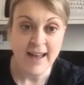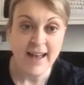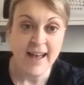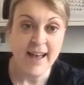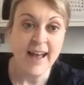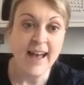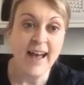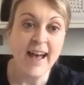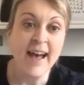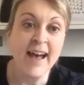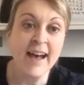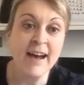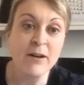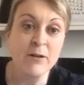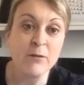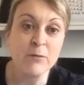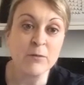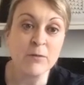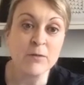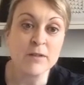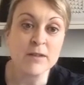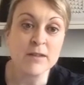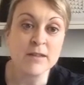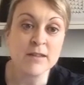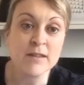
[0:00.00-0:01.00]

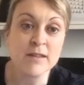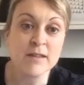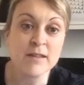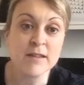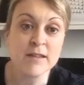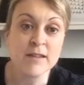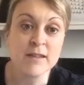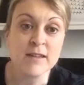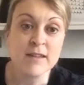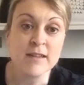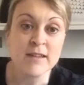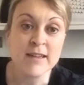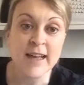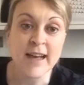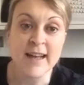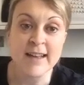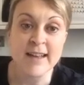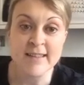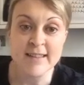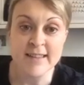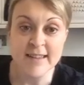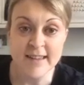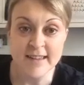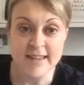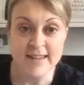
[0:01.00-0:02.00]
Out. That's
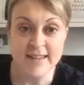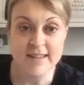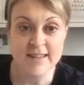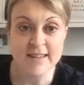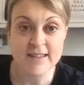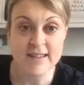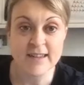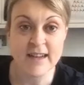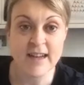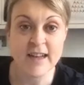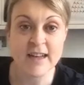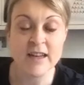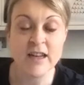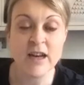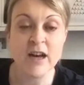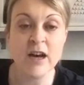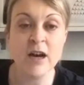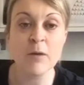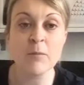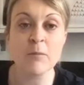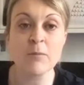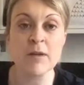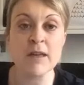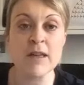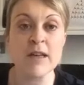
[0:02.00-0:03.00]
it. And
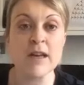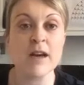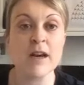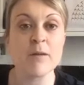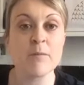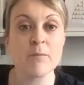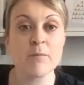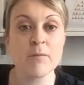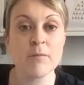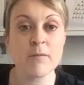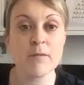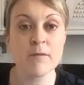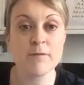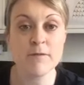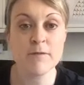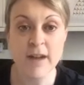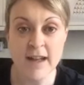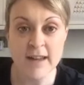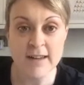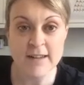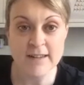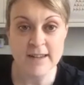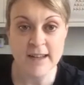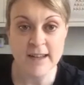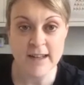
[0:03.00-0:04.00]
up we come.
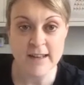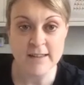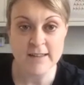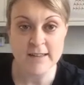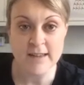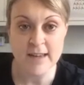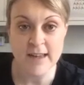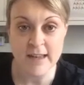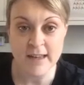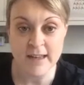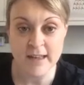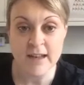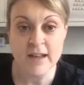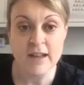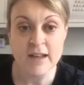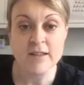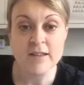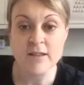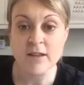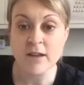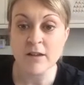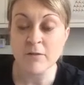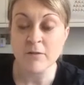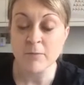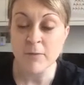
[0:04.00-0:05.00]
Fantastic.
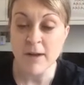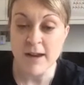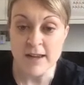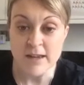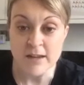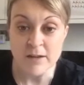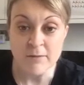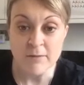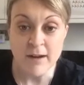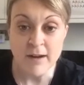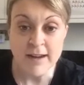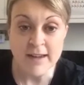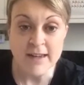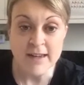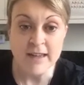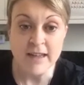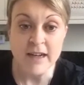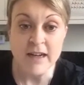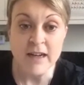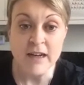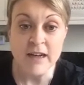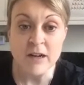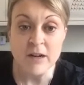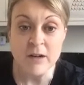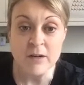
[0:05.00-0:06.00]
So when you're ready,
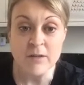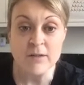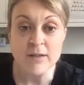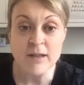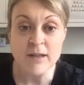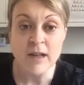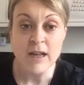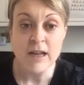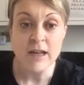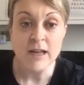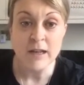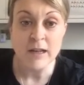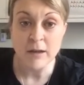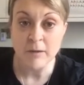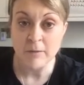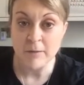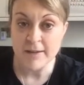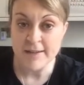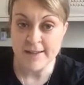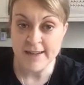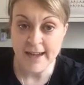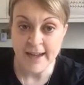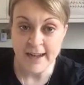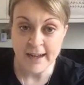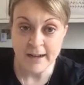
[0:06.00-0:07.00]
girls, lower
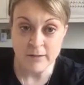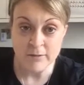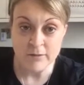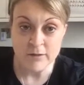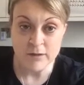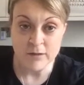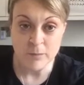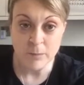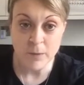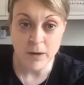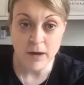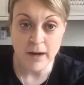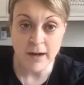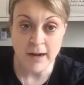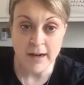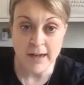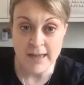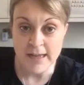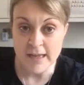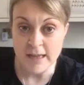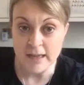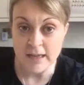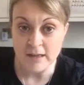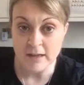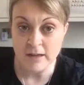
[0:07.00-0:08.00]
down to
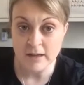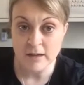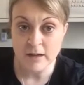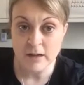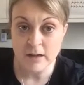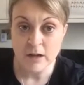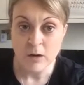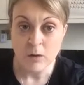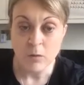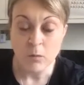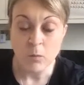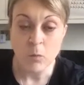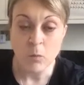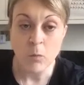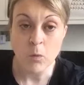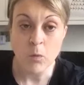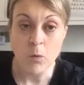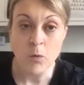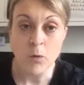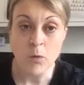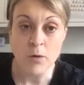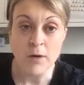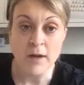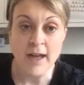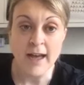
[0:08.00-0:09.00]
pike,
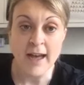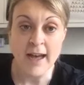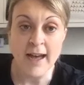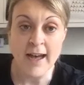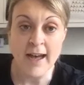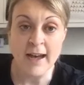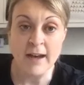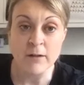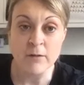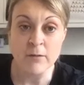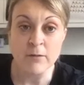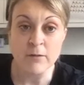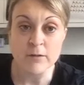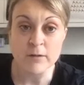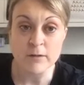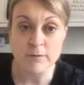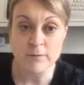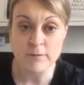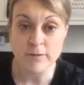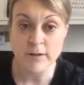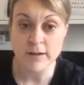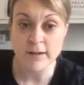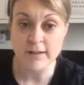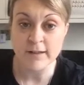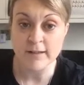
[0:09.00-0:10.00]
walk out to
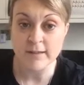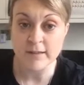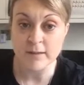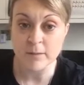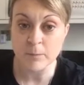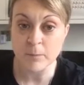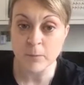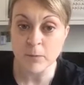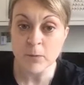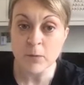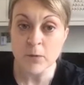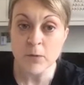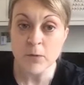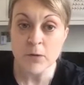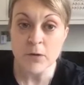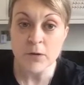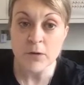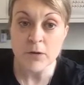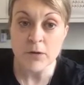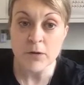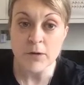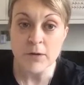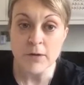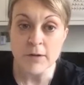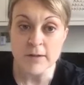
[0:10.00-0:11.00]
front
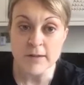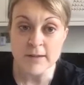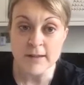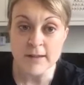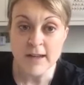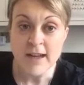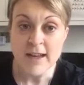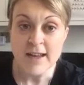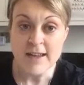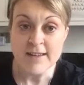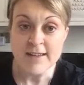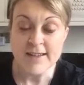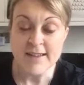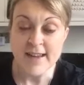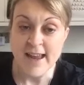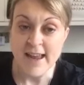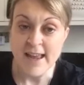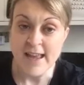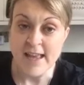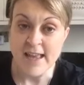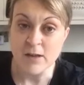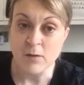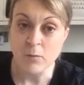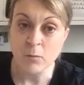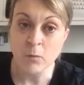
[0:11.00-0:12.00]
support,
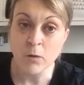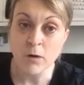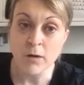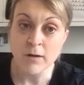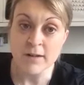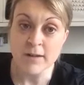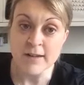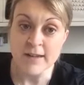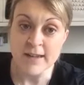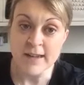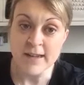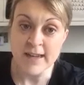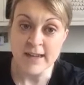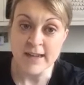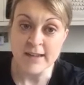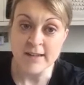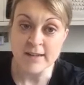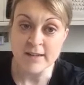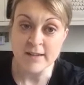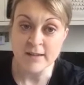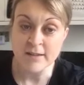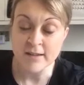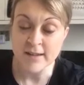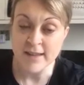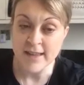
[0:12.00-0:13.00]
take one knee
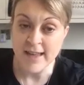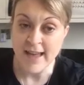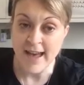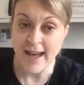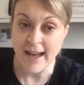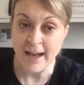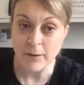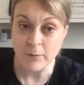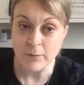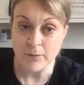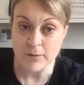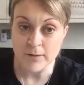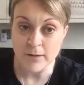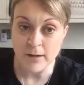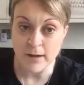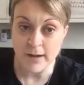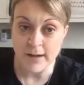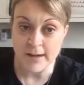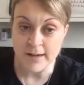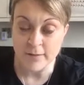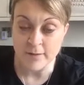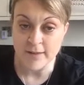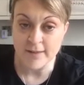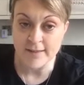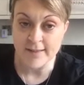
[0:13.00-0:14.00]
to the
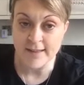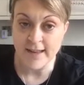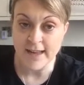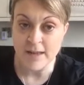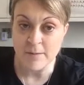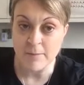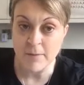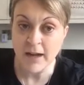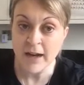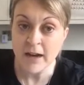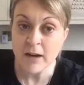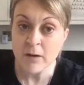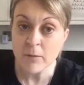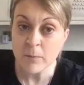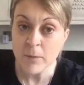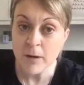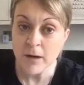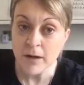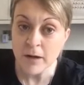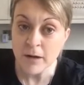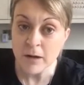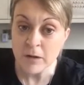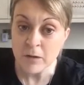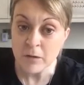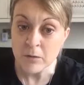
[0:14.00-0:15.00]
outside of the same
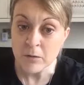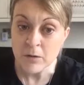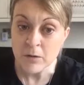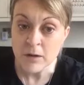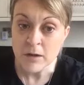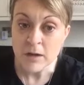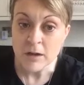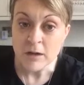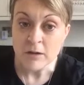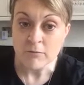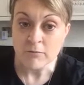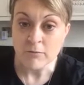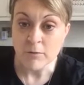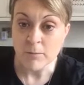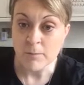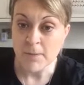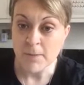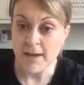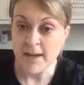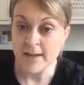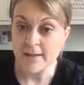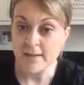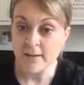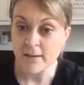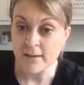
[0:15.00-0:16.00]
elbow,
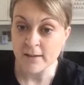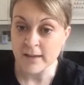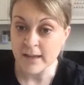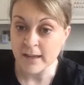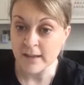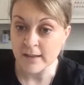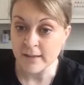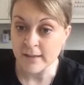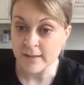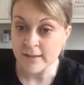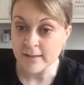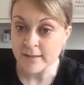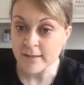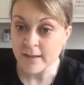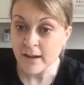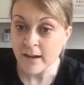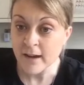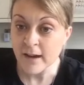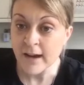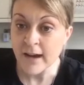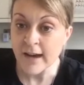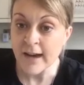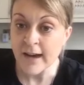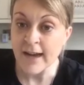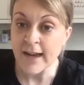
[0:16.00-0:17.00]
repeat on the other
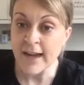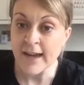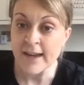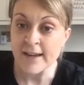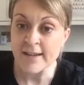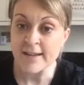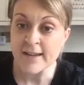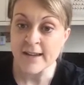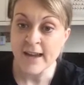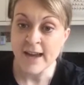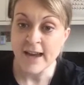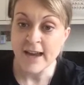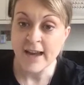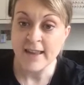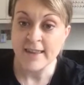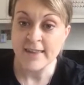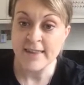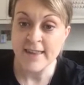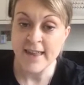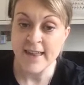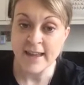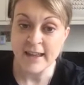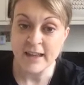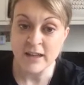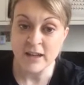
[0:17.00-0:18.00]
side, and
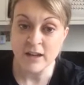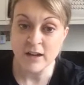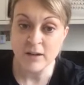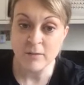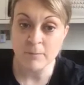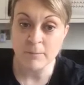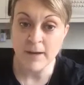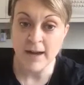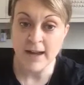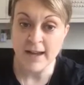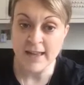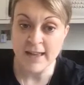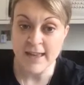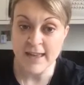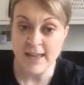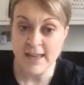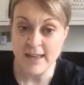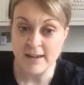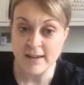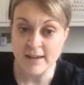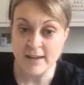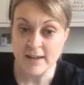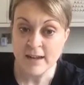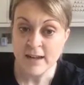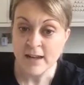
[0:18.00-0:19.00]
then come back
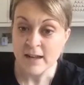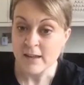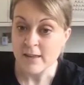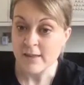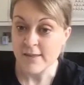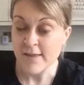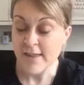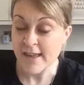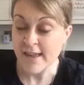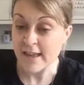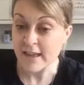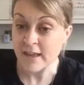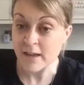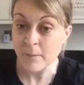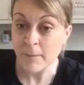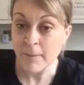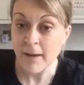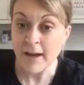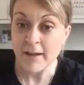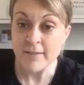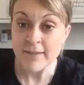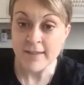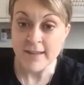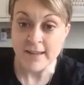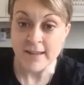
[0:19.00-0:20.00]
in. Think
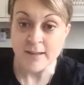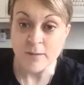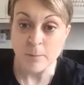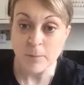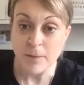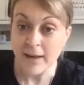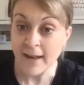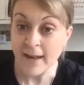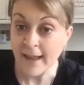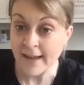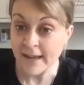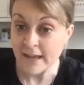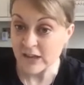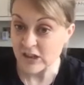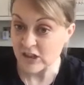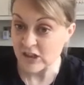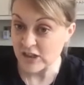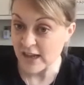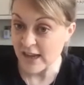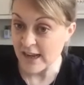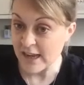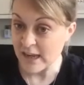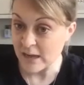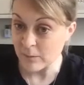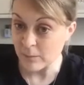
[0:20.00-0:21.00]
about these plank
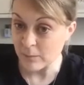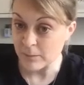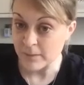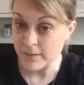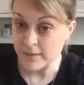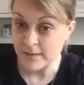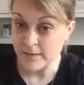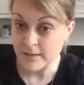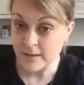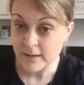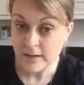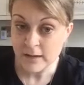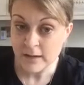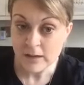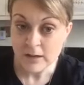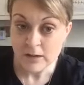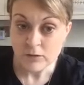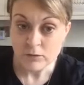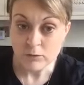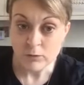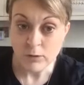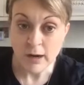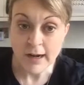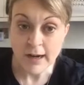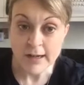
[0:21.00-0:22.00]
shapes.
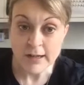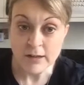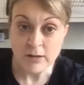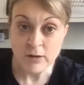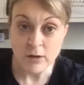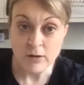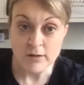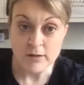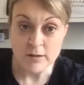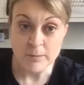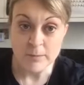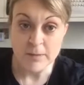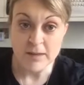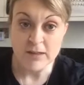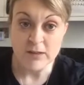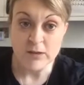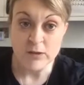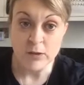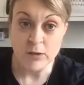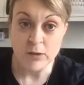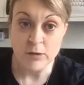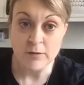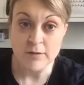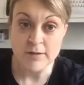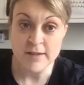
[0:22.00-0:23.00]
Try not to be
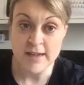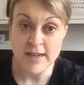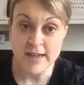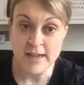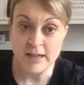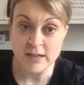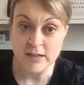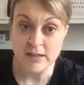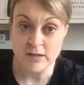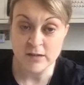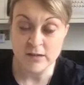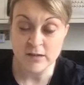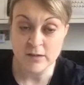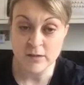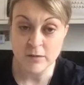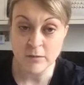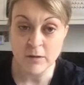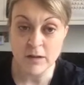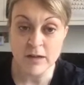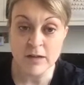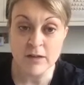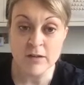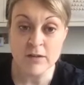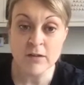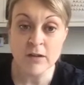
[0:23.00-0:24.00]
too dished, so a
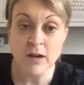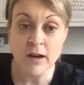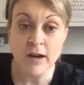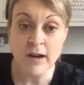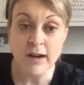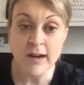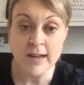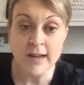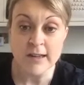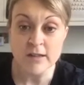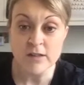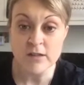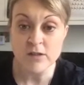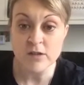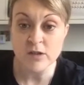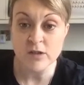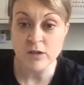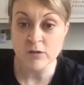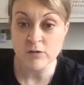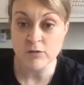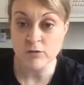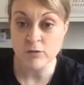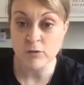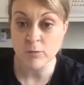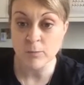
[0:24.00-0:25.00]
nice
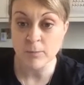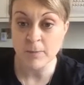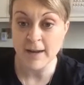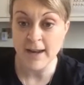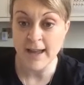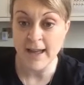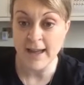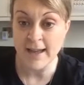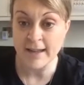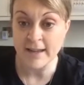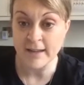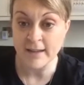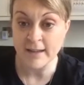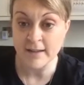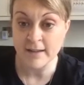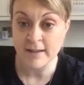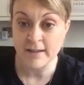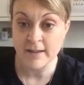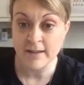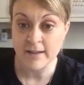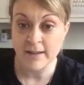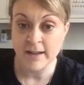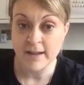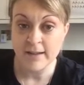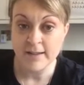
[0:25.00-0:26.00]
neutral plank.
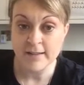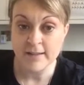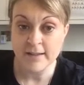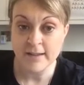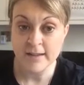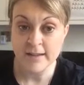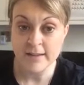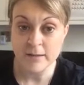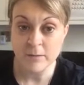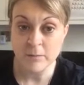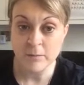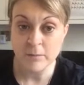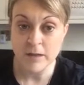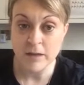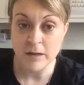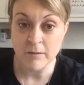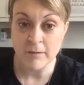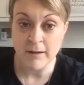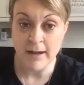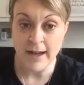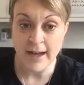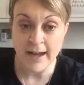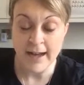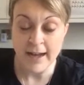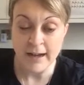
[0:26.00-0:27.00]
That's it, so we go
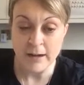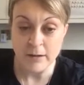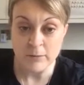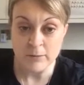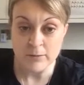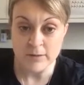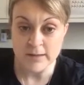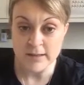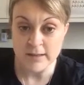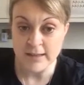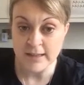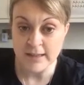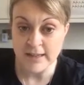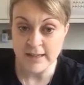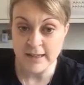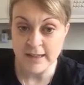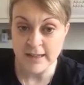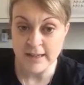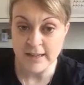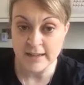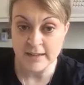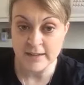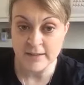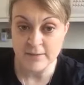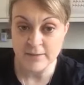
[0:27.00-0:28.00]
out and
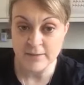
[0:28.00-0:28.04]
in.